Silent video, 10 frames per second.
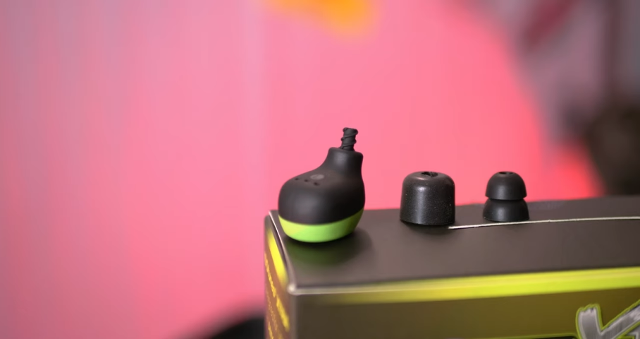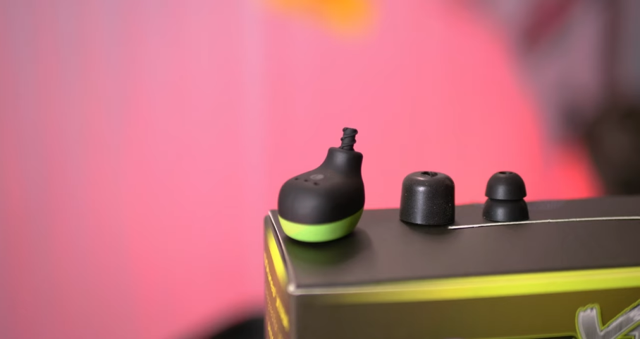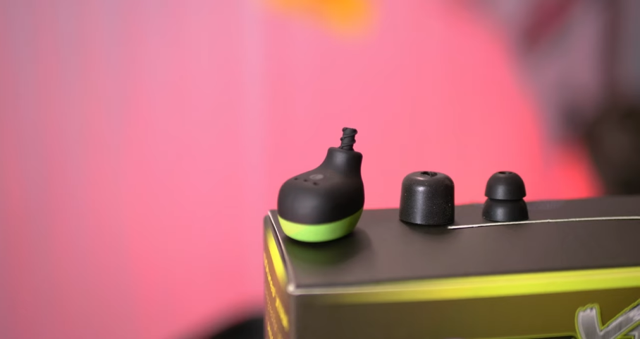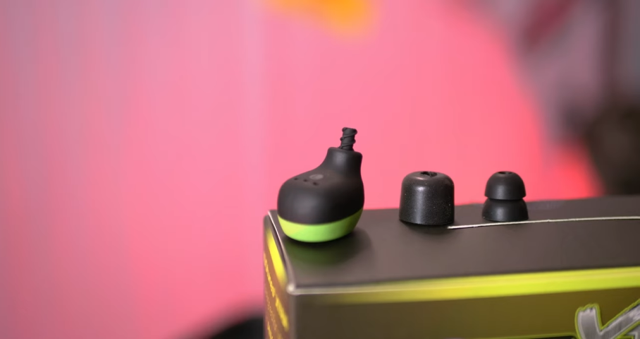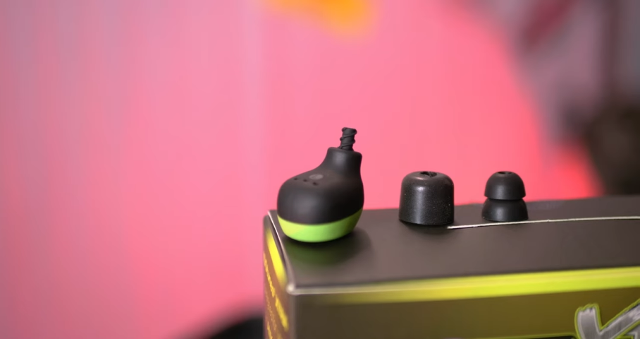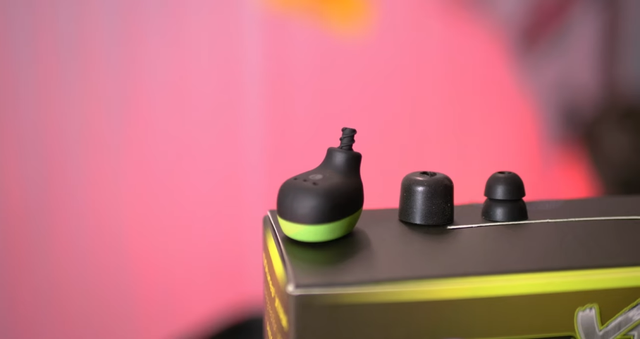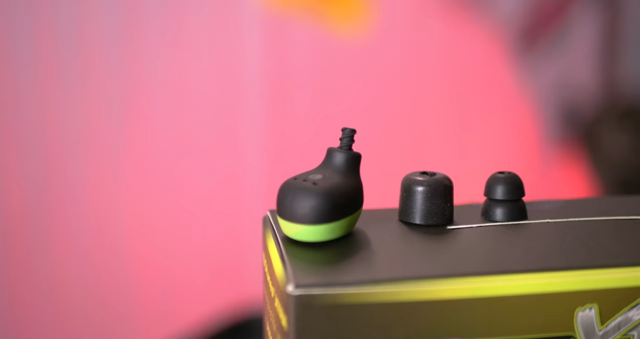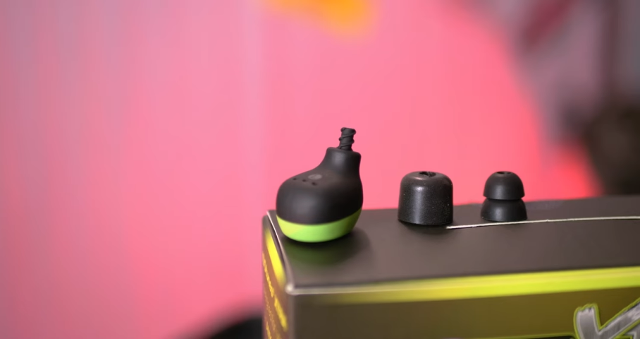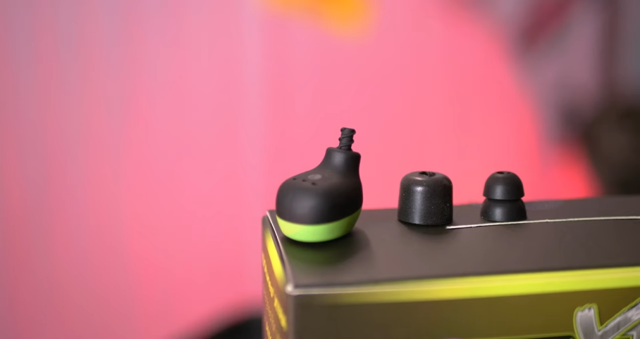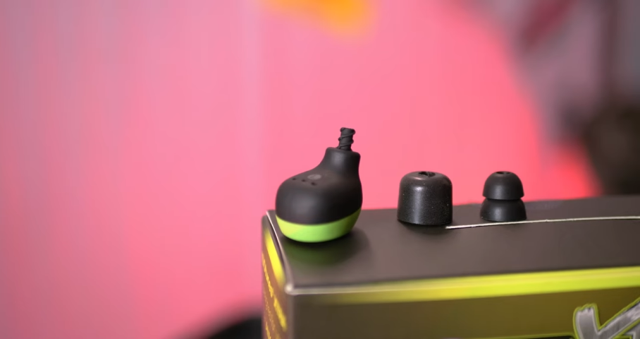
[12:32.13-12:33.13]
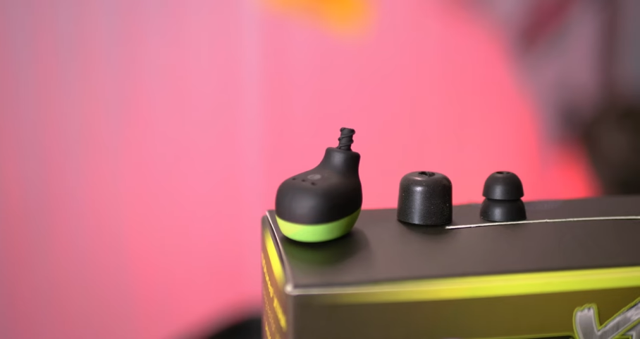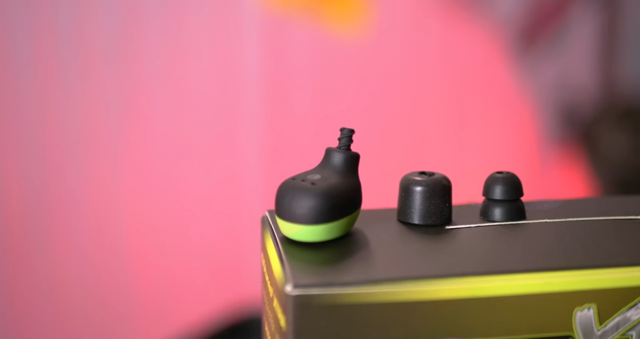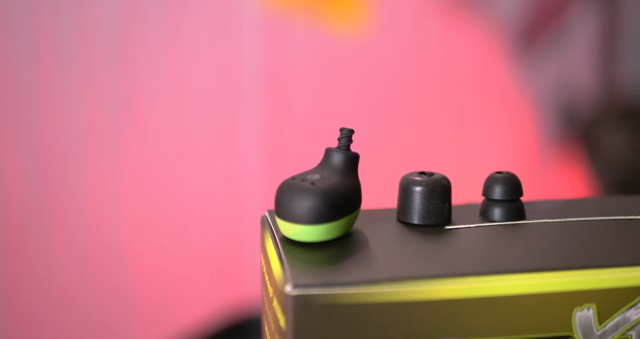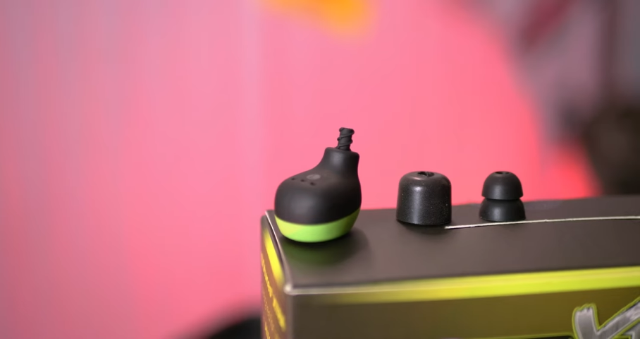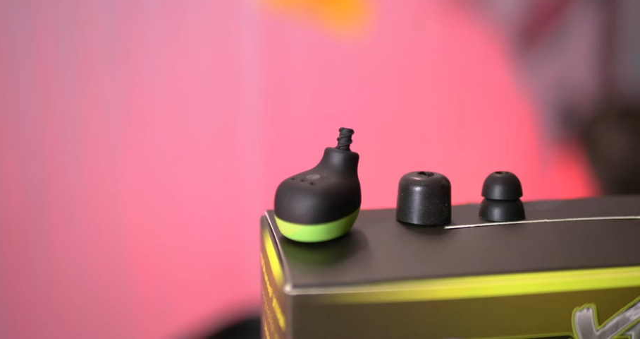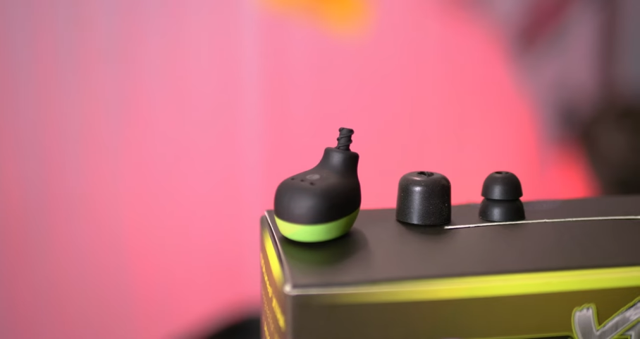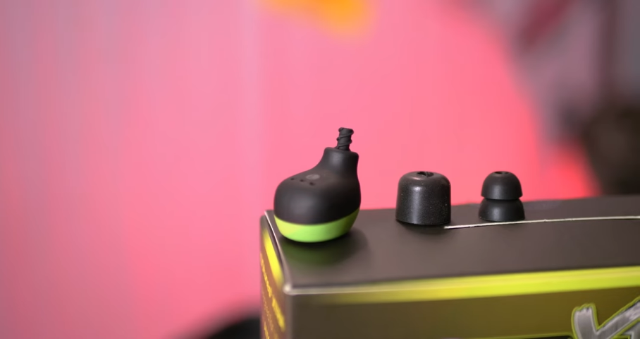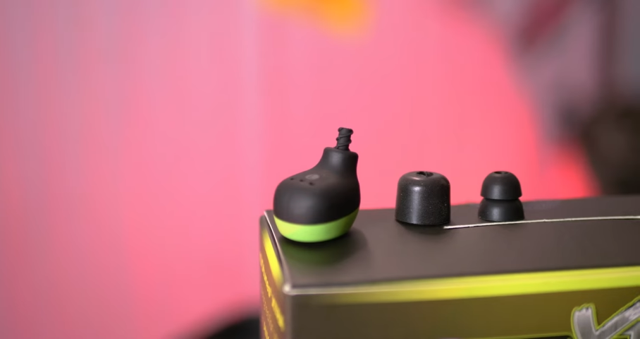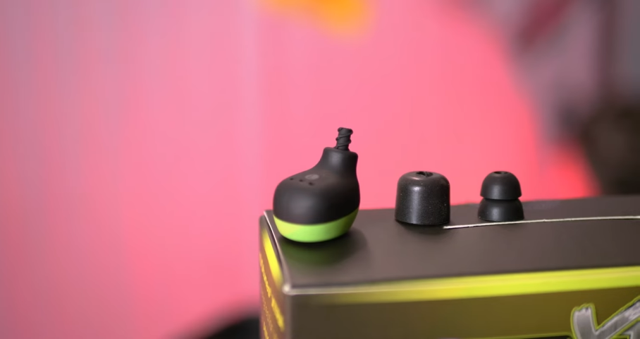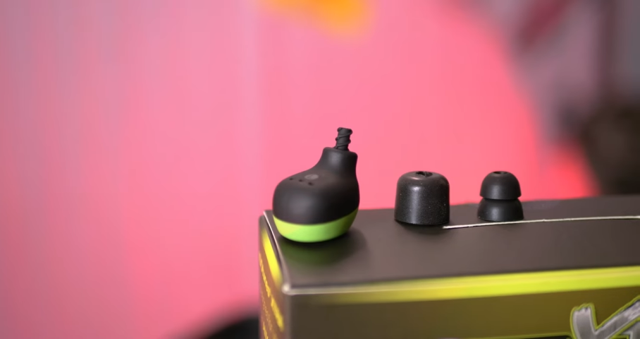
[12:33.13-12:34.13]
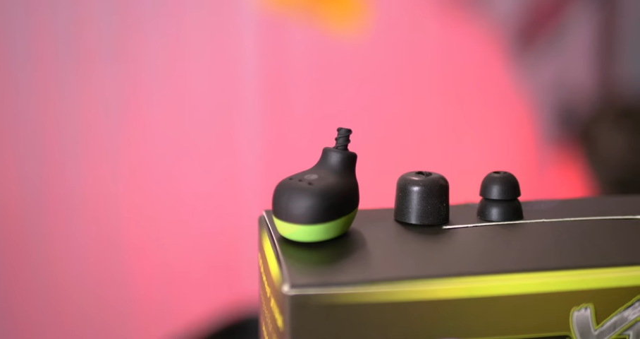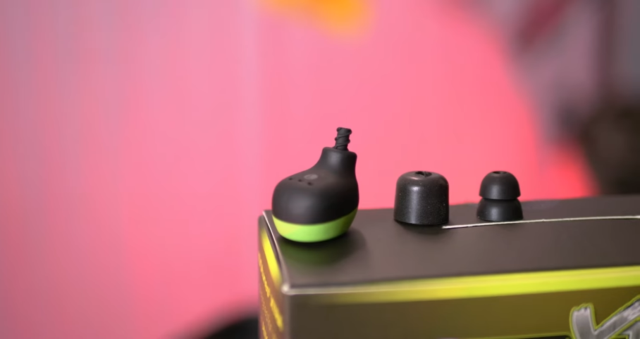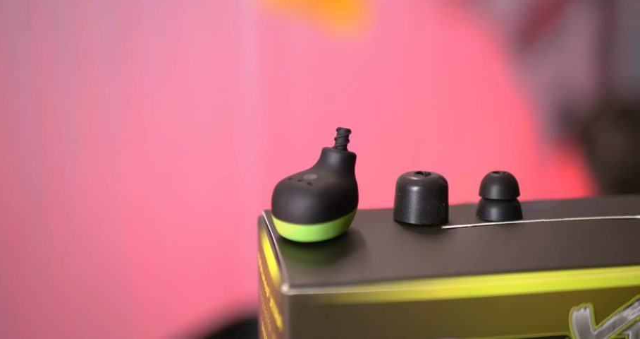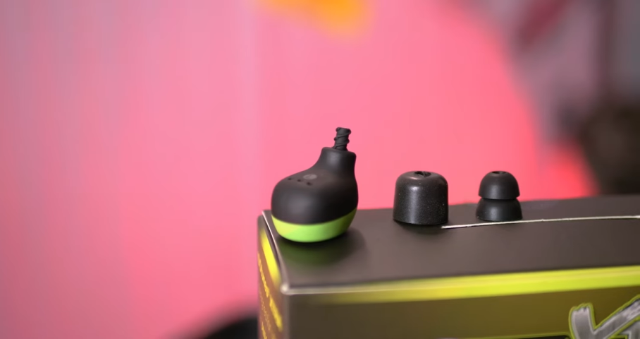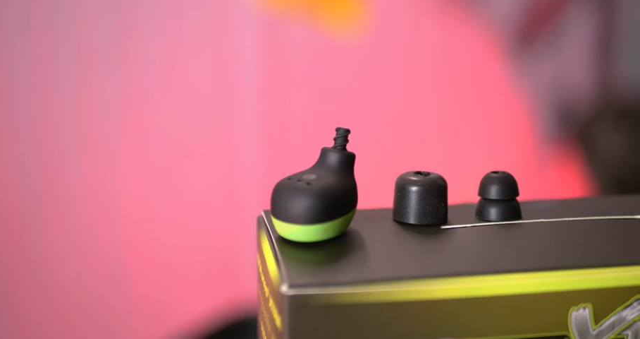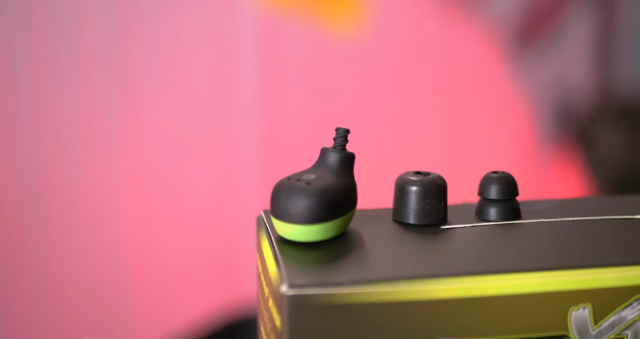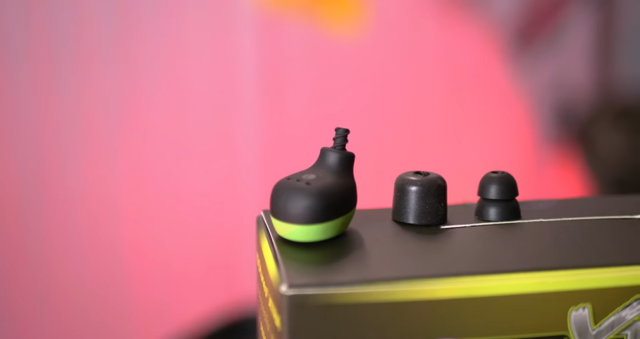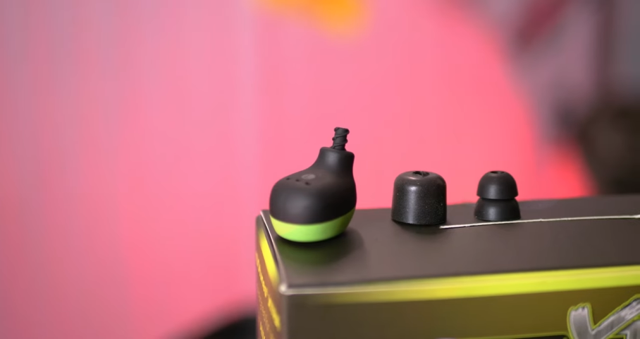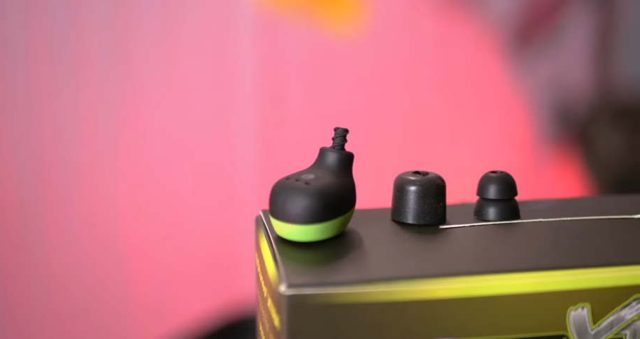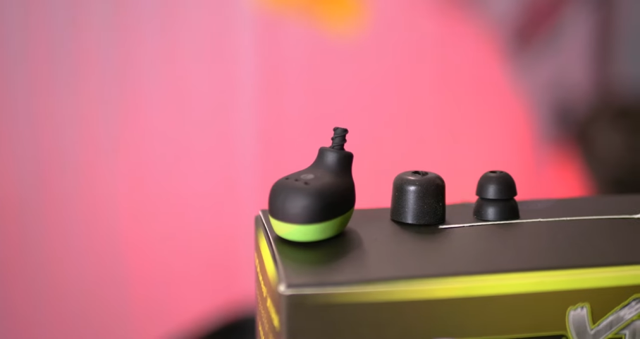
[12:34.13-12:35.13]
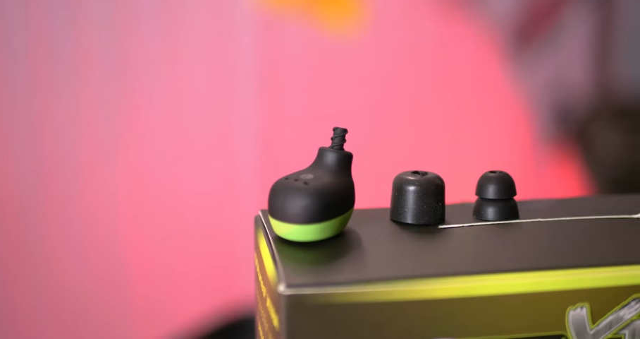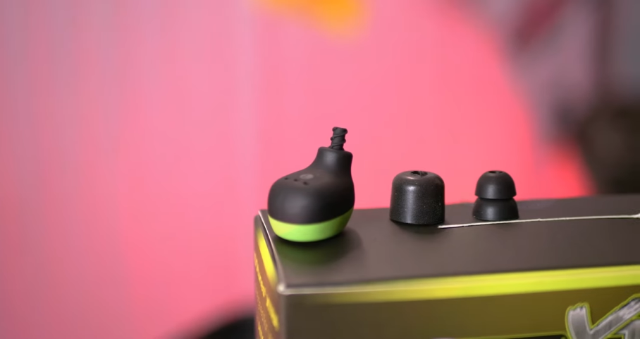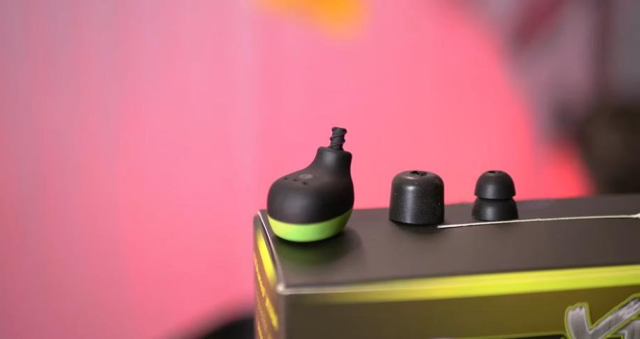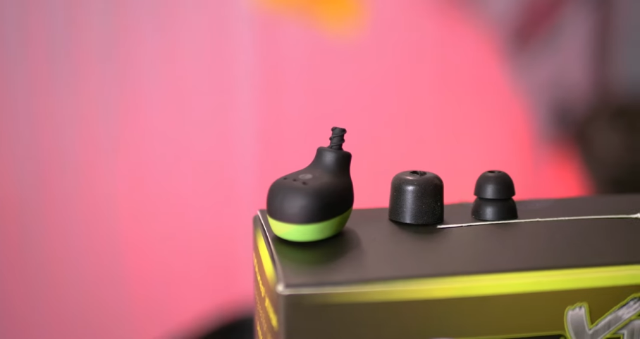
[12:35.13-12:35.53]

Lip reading: (no speaker visible)